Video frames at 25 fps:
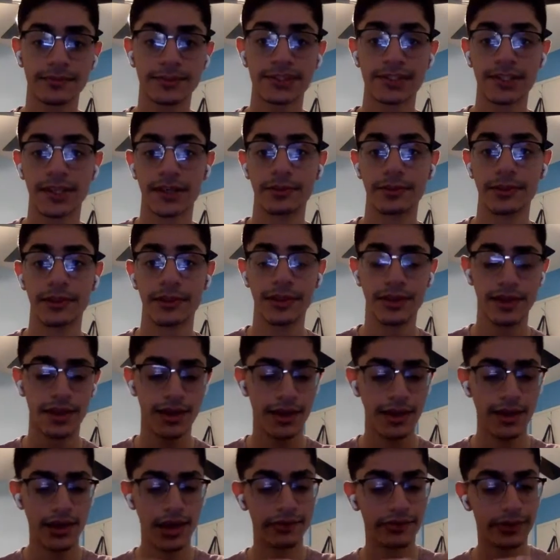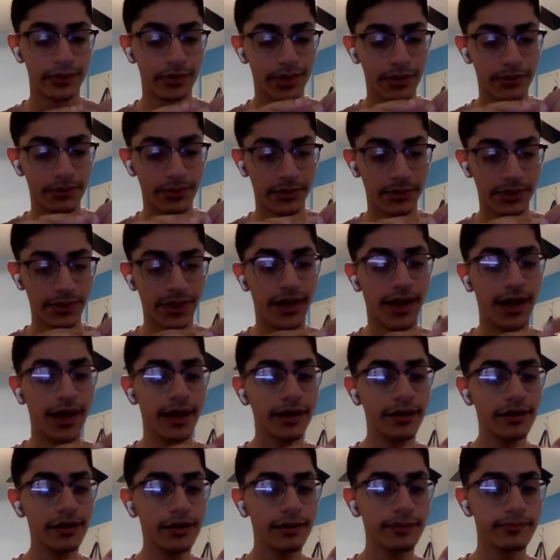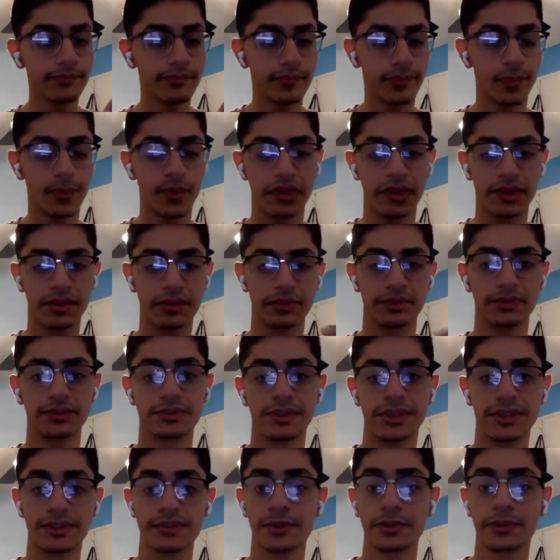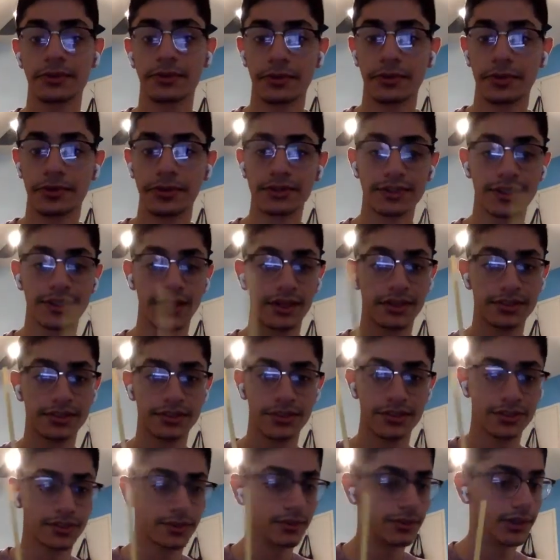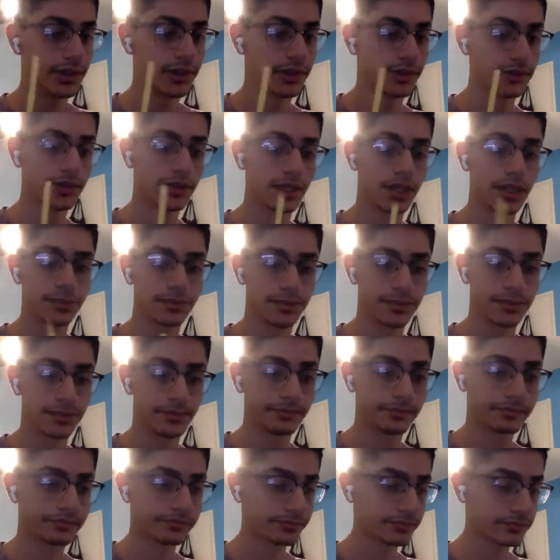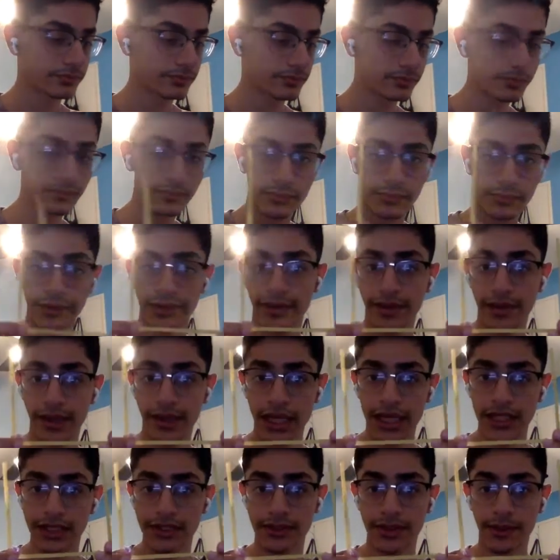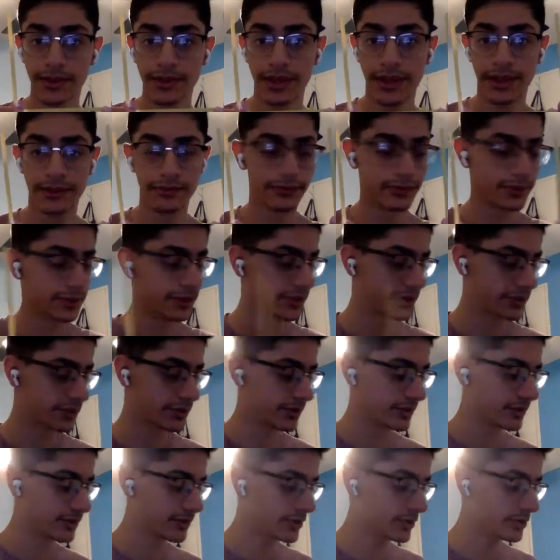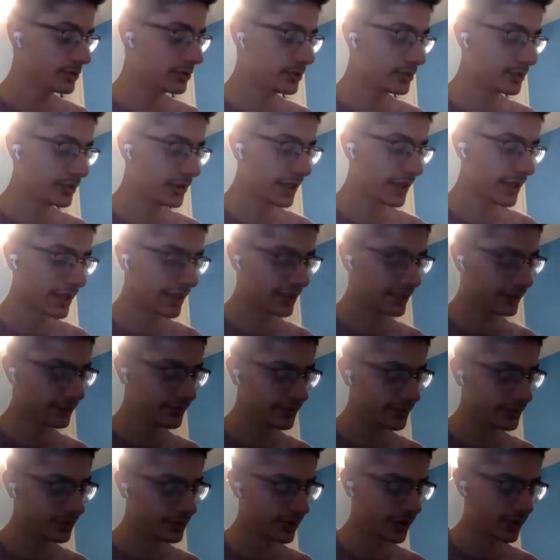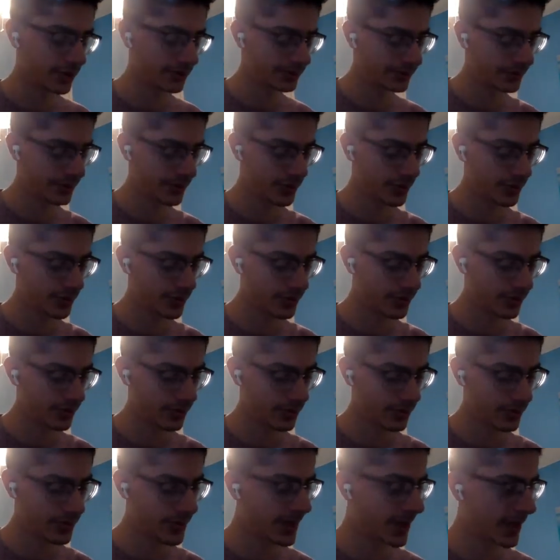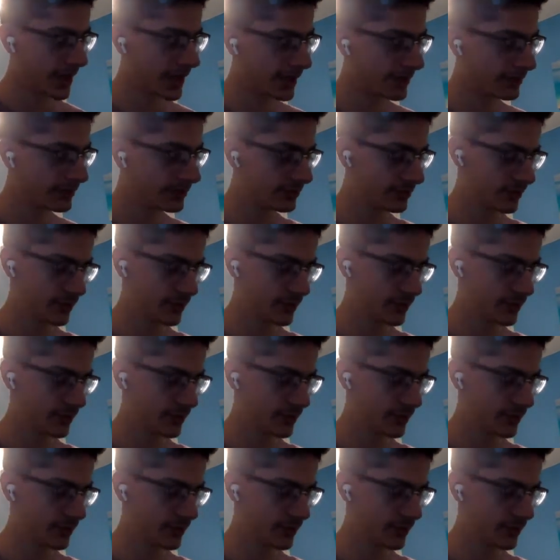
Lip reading: So I mean, if you want to build it higher without using as many noodles, that is also a good option. So now we have finished 2 halves, or 3 halves.